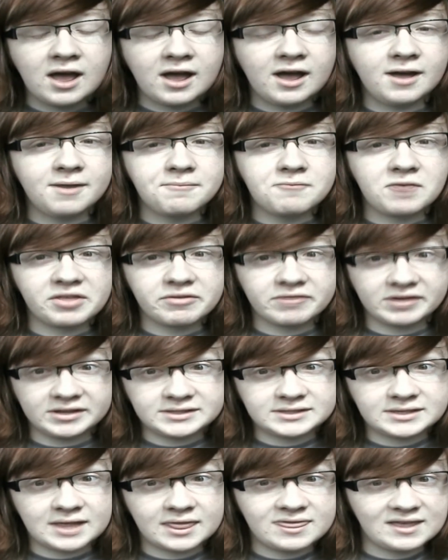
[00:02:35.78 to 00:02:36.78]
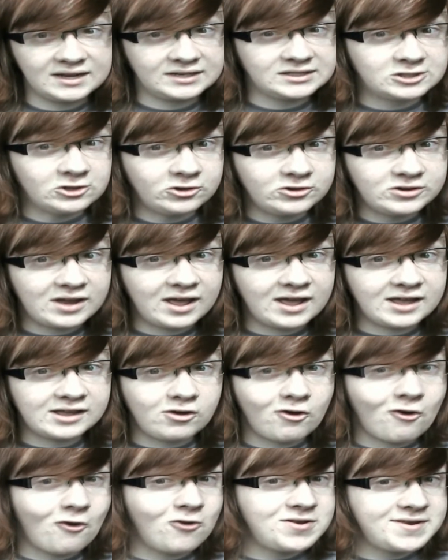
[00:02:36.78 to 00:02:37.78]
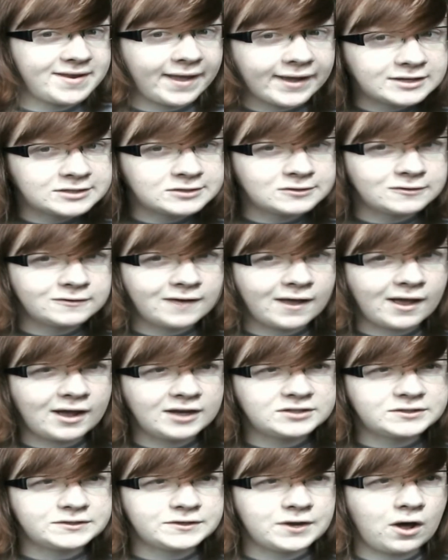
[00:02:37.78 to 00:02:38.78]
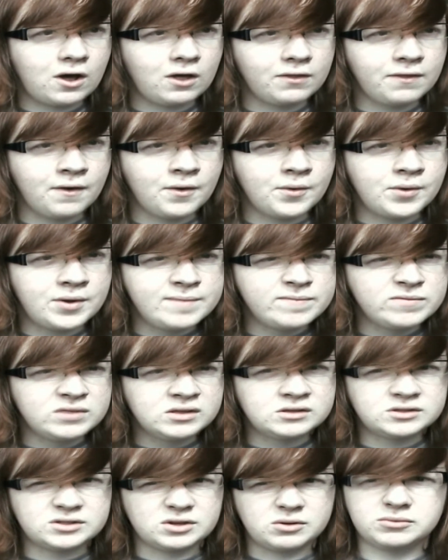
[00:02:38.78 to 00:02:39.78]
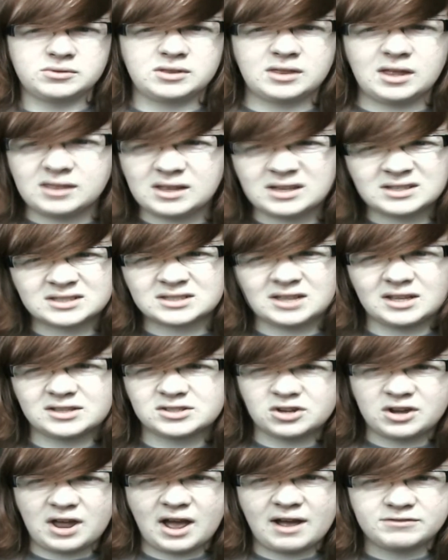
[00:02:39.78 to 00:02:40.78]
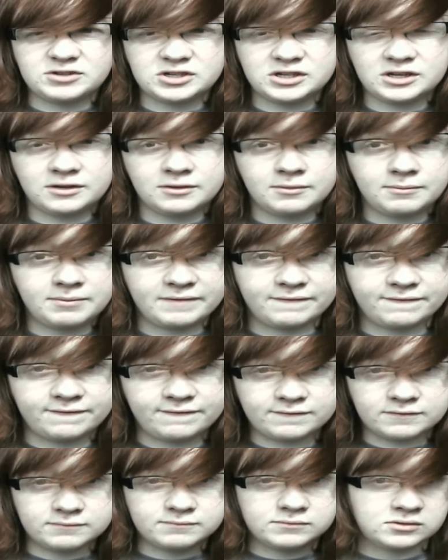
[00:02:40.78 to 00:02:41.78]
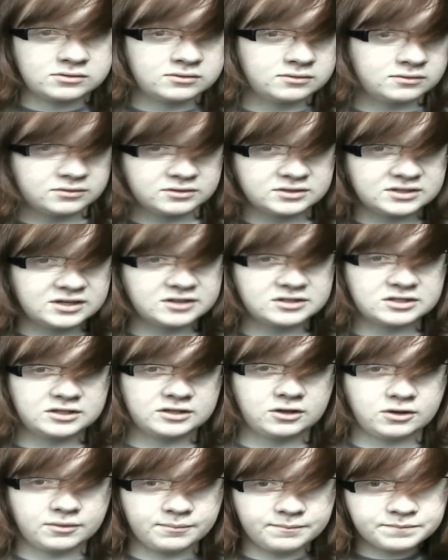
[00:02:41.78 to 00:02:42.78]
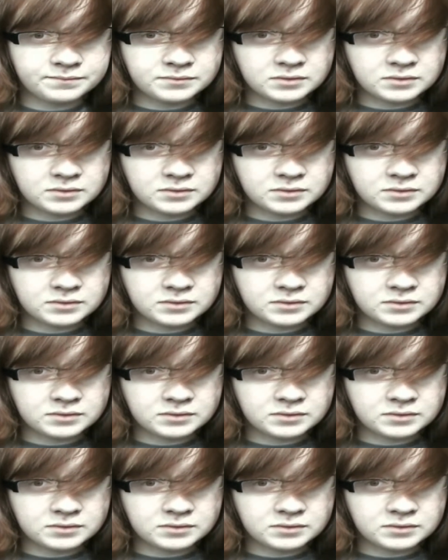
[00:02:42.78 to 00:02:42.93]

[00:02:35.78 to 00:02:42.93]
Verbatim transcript: Um, whether it's this Sunday or next Sunday, I start though. So that, that's that's gonna have to be. Seriously, look.